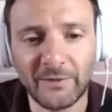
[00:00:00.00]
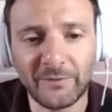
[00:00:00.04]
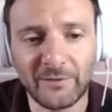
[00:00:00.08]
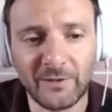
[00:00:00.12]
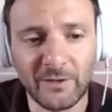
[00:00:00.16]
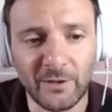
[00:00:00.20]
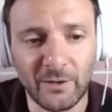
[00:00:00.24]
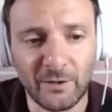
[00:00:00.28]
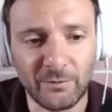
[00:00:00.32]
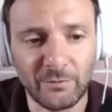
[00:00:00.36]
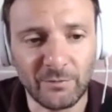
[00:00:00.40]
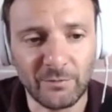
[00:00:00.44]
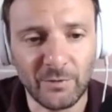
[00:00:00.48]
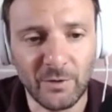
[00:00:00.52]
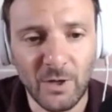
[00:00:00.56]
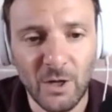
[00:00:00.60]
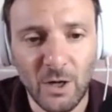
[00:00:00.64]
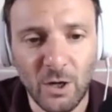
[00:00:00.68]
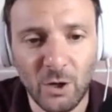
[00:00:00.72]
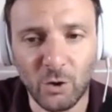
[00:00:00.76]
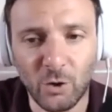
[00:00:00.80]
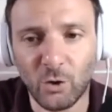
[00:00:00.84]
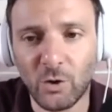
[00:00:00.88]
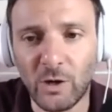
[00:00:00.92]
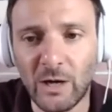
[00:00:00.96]
enough
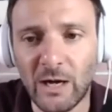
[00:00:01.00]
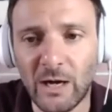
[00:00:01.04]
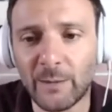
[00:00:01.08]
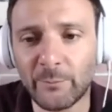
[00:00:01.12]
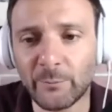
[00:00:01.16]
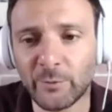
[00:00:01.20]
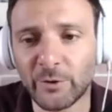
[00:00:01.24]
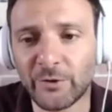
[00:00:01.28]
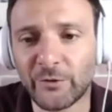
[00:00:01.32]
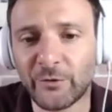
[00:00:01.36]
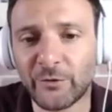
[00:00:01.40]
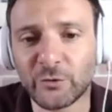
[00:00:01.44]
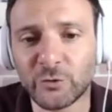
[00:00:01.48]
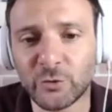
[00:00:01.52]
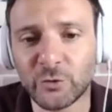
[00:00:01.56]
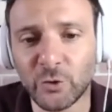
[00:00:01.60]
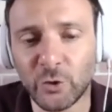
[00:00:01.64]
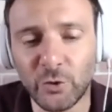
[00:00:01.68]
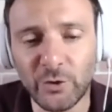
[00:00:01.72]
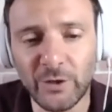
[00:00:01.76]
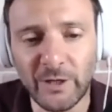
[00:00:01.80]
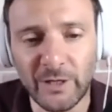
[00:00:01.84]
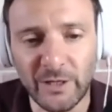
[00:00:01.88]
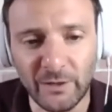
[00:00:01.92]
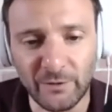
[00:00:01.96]
or I'm not strong
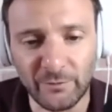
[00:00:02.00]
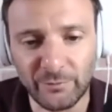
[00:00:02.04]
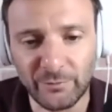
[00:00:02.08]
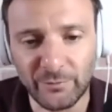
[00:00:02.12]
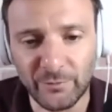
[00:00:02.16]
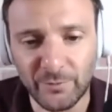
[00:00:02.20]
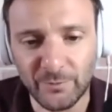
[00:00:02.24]
enough.